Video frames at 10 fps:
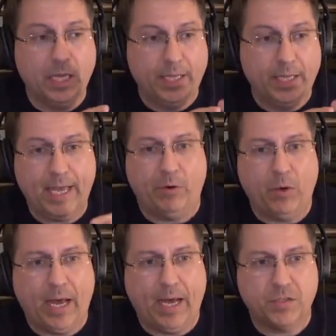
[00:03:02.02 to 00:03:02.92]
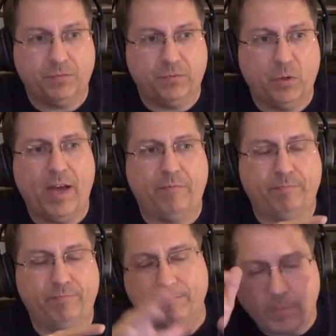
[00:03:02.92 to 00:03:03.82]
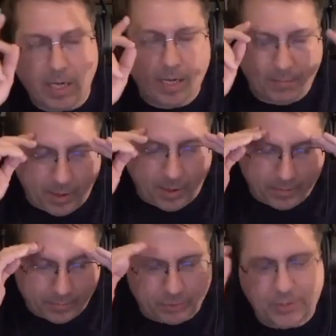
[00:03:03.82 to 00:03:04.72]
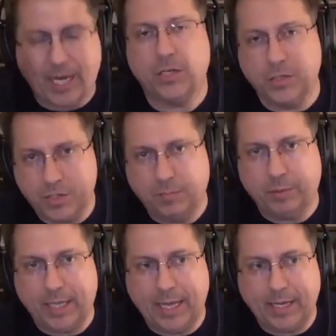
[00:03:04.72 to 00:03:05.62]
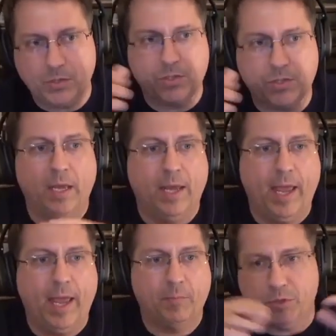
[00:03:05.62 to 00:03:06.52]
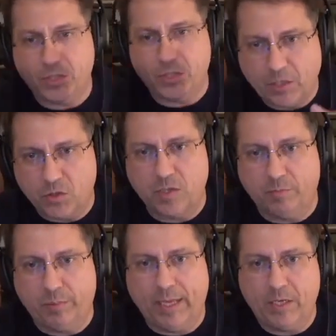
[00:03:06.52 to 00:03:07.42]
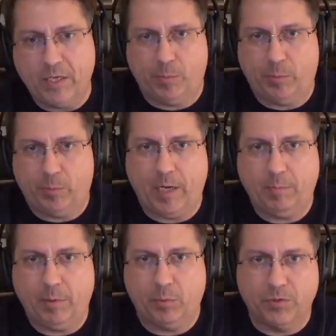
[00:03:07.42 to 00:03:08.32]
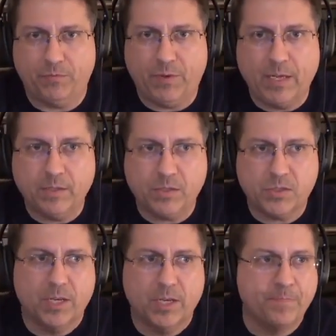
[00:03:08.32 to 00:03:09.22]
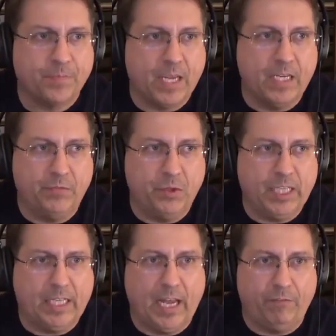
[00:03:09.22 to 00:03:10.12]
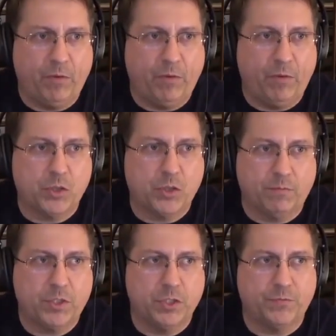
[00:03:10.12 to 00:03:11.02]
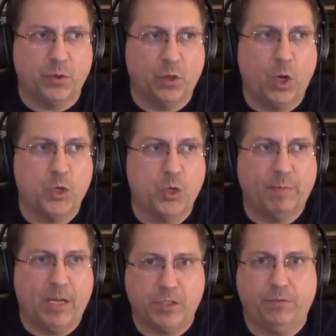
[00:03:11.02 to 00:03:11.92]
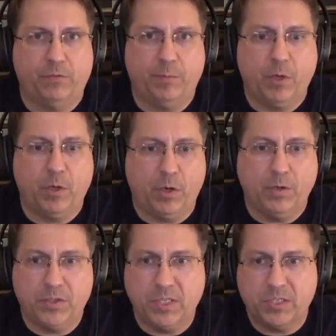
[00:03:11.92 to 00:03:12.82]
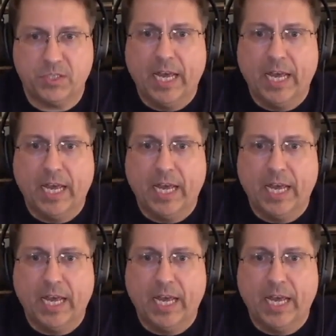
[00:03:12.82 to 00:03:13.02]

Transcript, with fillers: they have all kinds of they'll have uh, protections in place and procedures in place to protect people's funds and if you need like vault services for large amounts of cryptocurrencies